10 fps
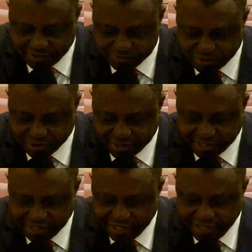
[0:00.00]
I'm talking.
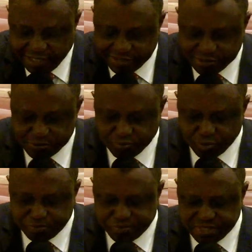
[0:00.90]
And he smote
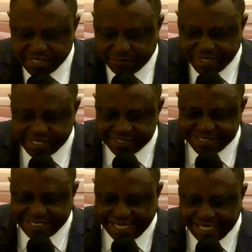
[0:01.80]
Peter by the
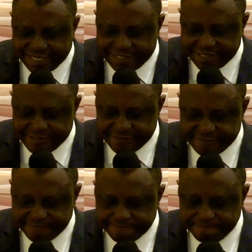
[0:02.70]
side.
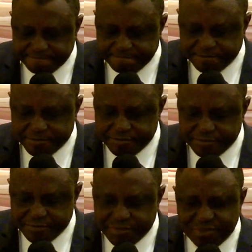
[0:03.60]

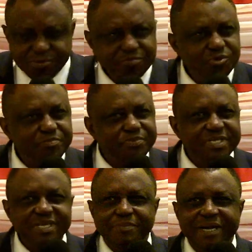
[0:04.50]
Smote
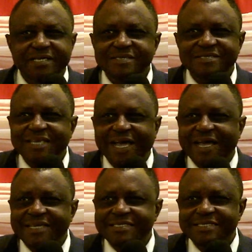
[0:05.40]
Peter by the
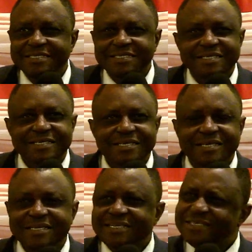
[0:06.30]
side.
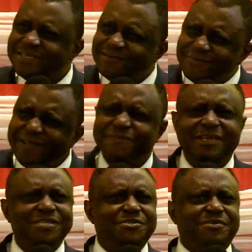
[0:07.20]
There's a
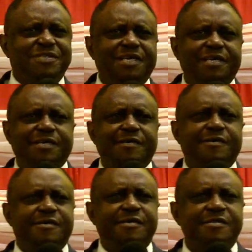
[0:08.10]
revelation there.
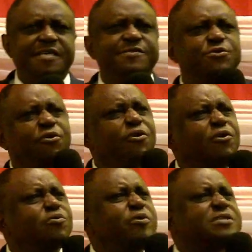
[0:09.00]
There's
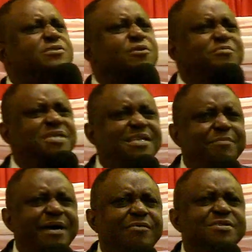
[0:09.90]
always something
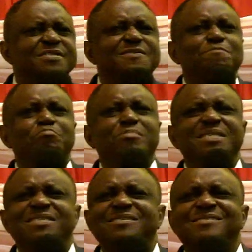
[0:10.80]
about the
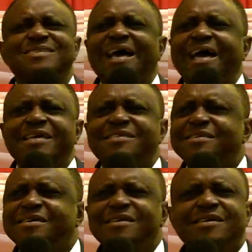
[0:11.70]
smitten side.
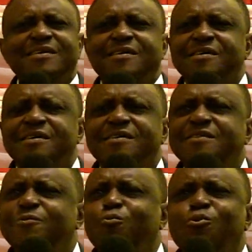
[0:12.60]

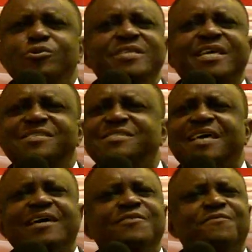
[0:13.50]
The wounded
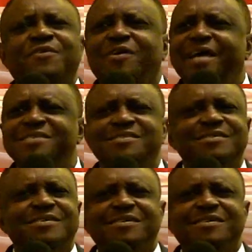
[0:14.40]
side of Christ.